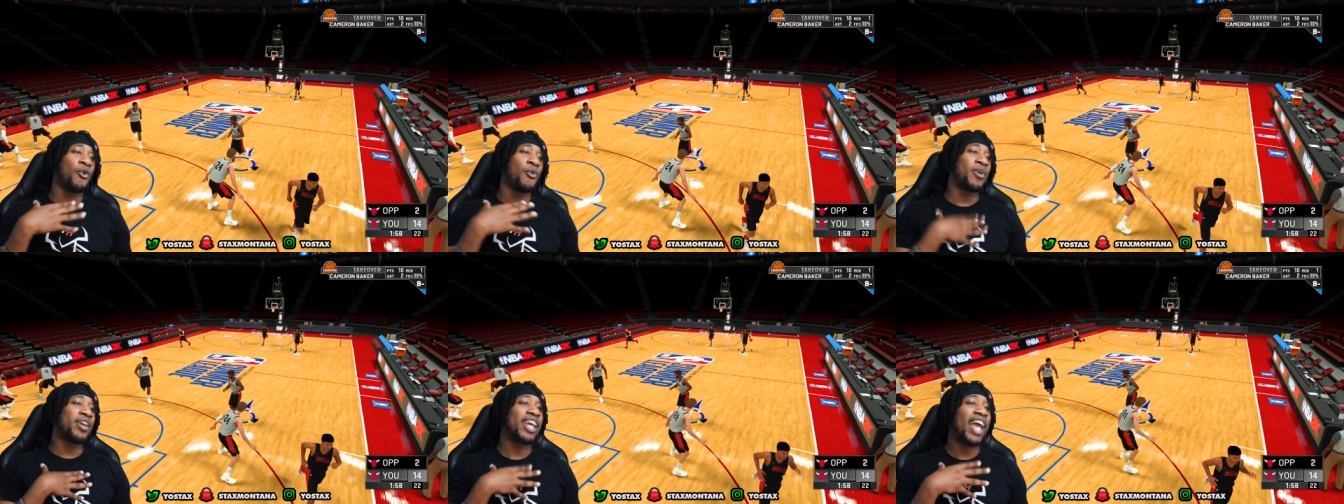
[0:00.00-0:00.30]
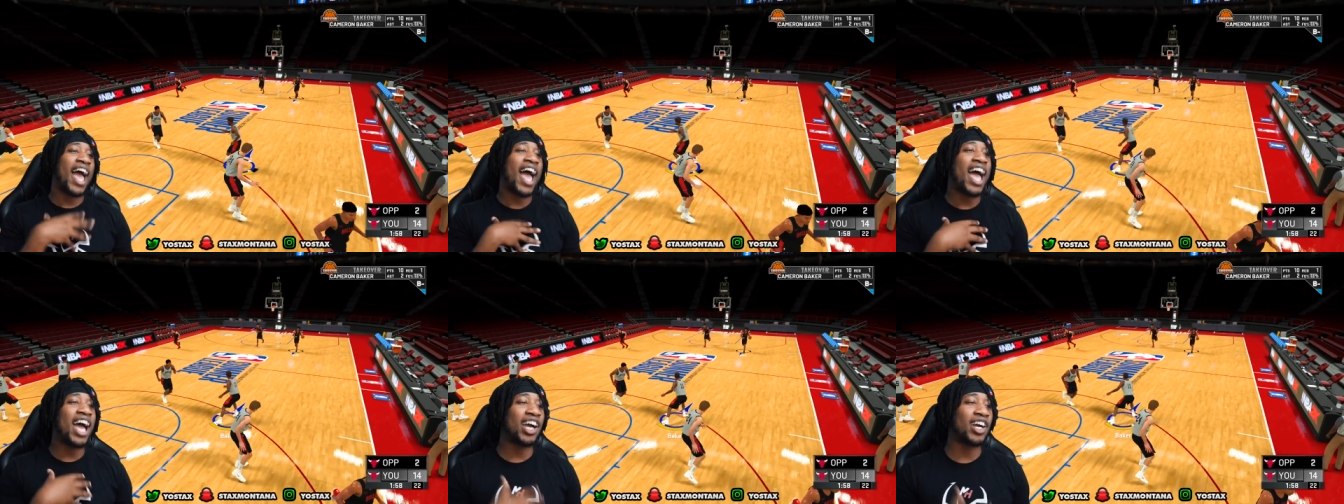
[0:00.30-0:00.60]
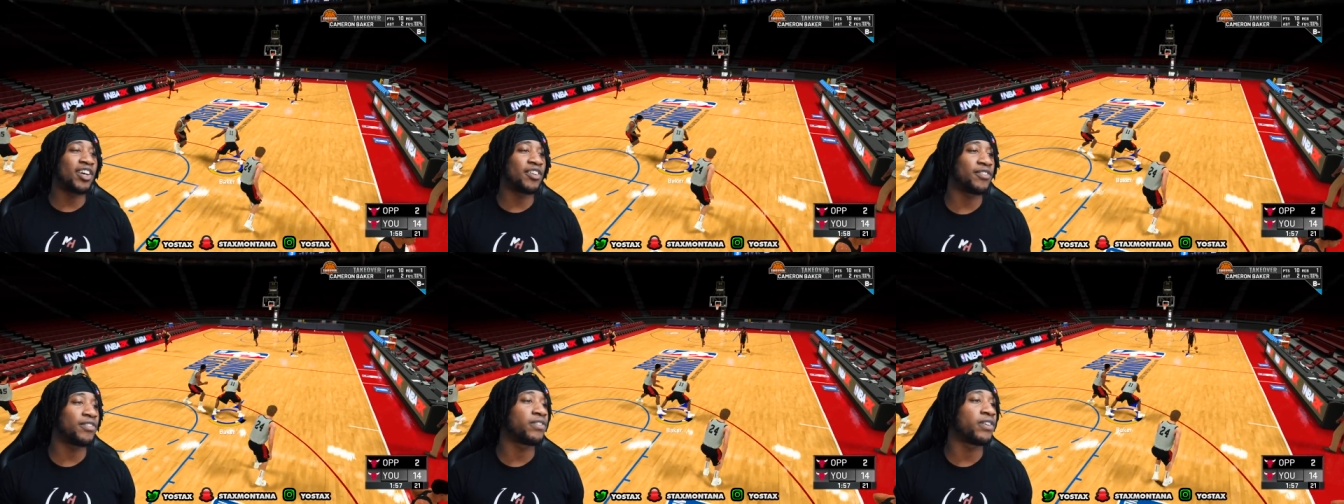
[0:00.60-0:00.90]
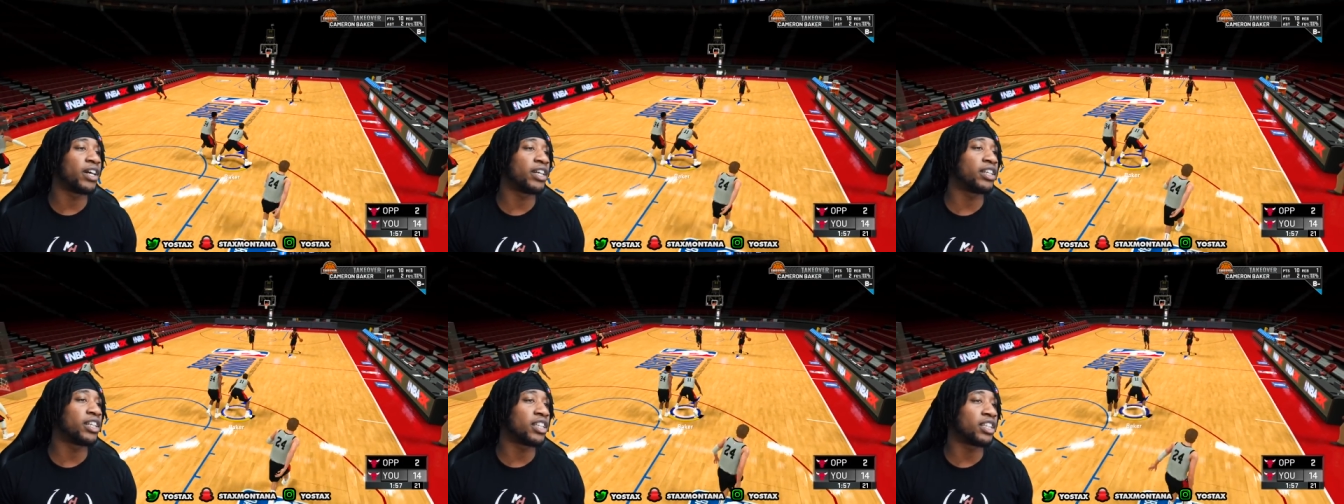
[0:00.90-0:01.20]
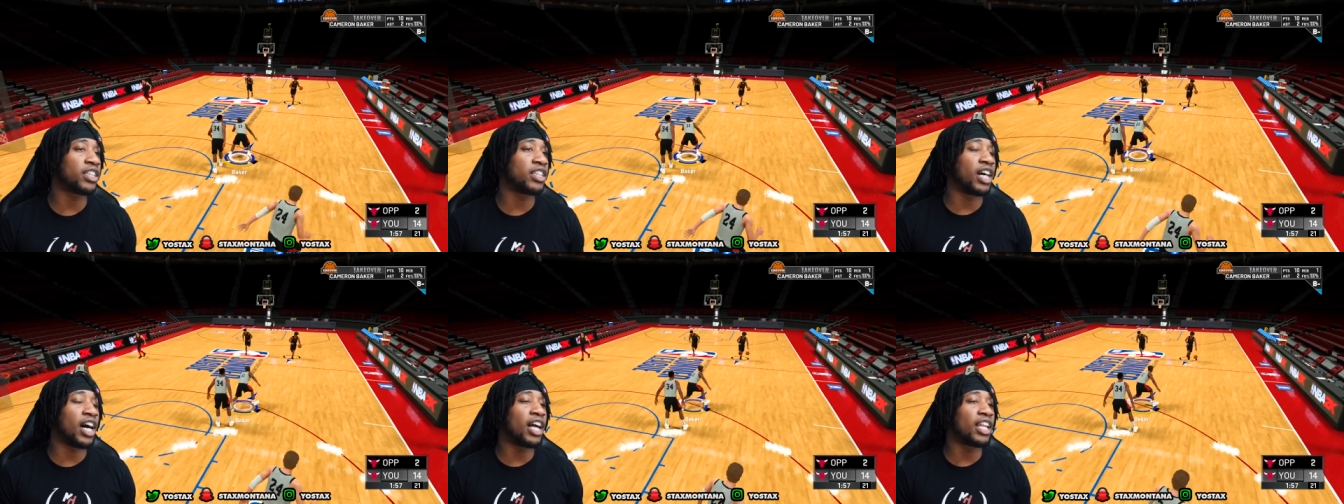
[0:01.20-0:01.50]
we have an,
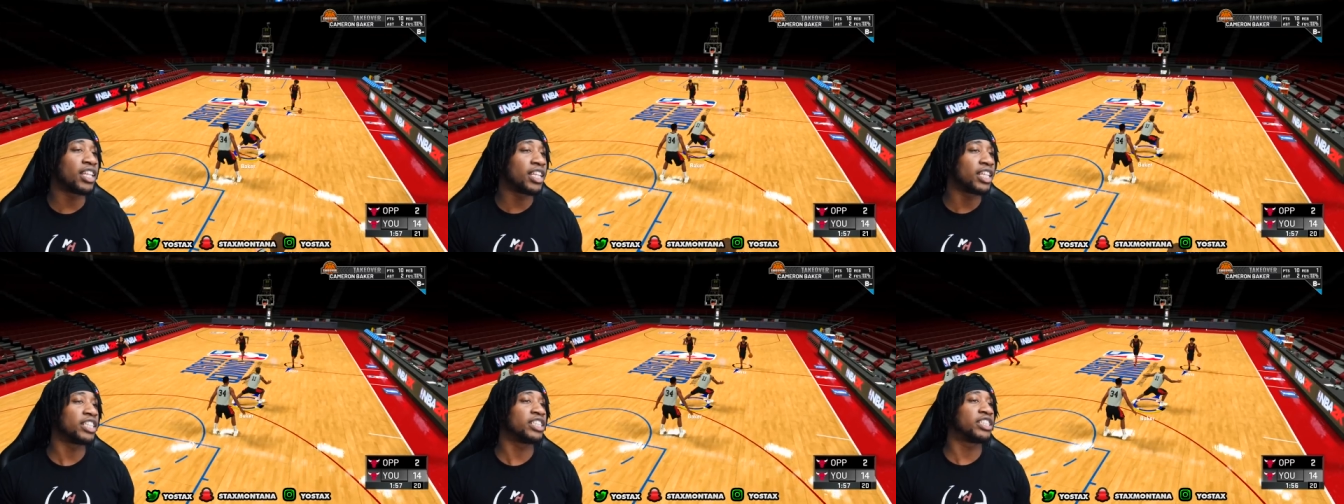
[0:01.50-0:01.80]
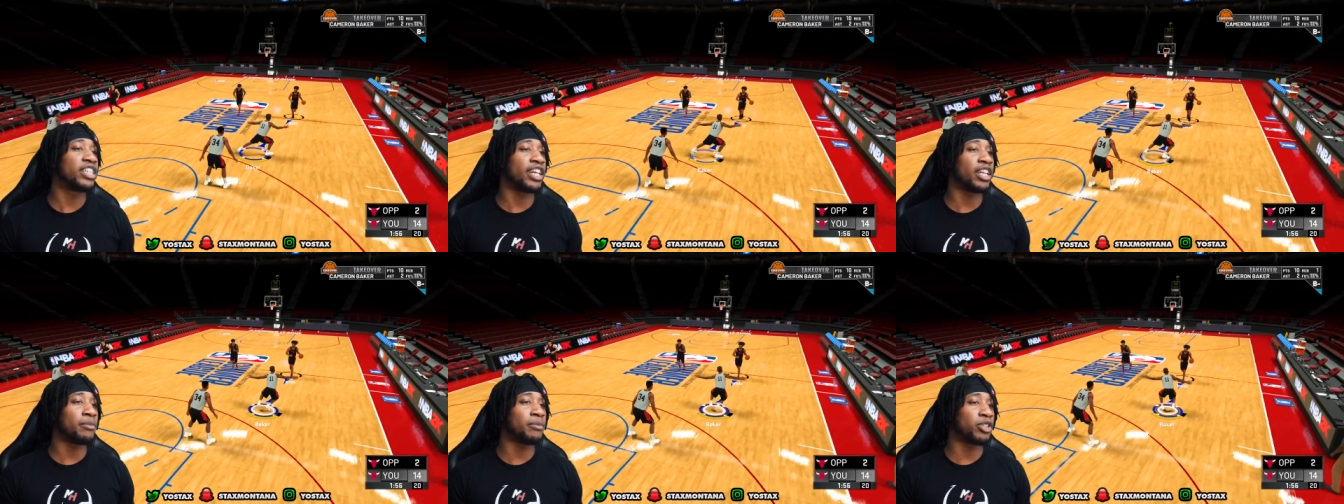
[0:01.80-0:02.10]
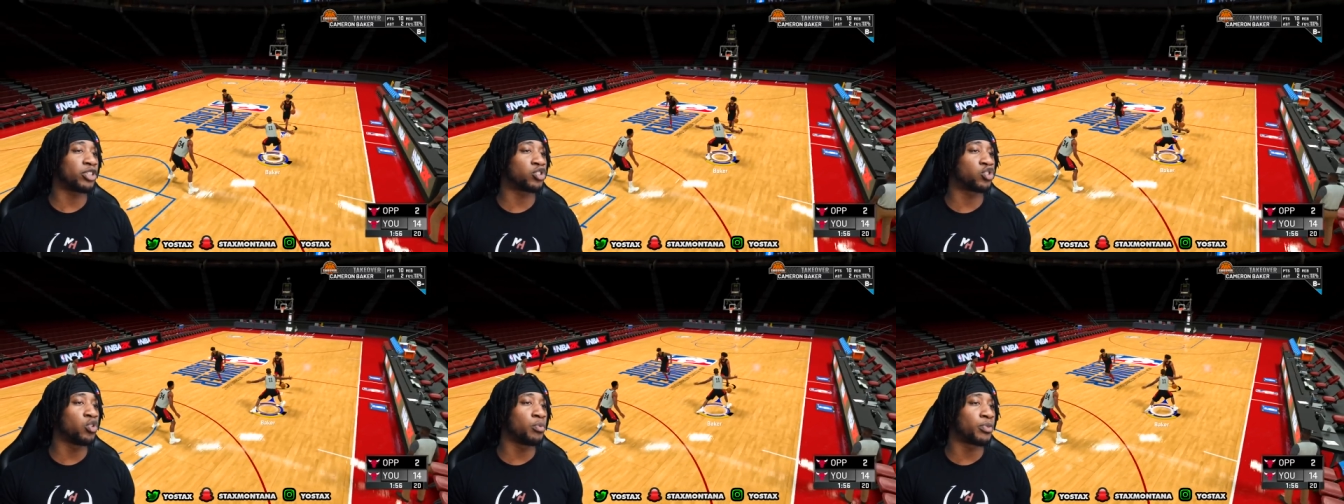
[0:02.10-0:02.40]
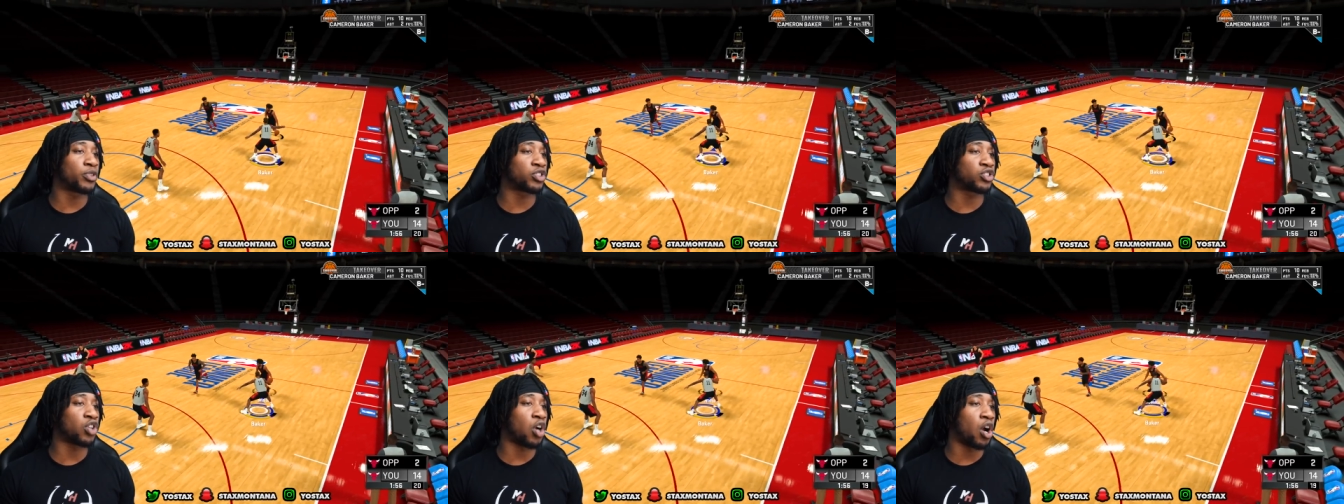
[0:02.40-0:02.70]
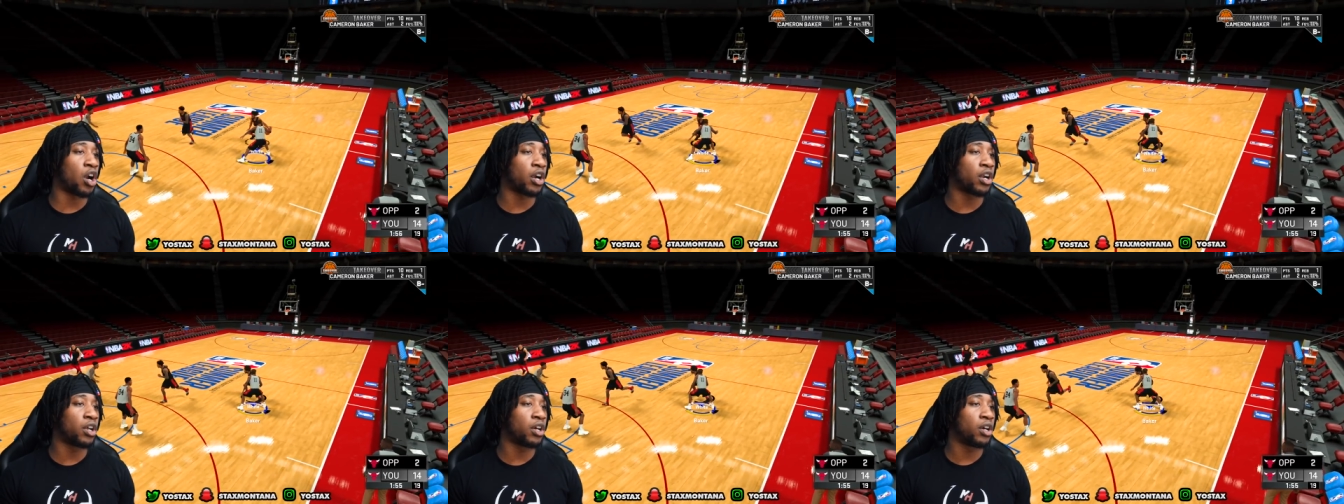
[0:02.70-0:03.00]
a legitimate
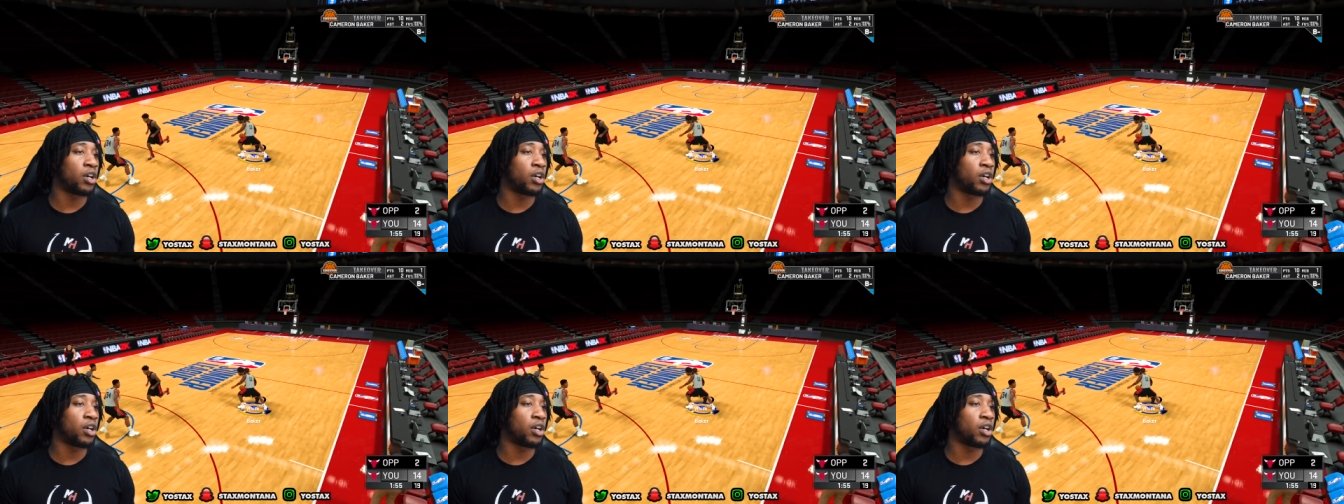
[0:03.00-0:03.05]
superstar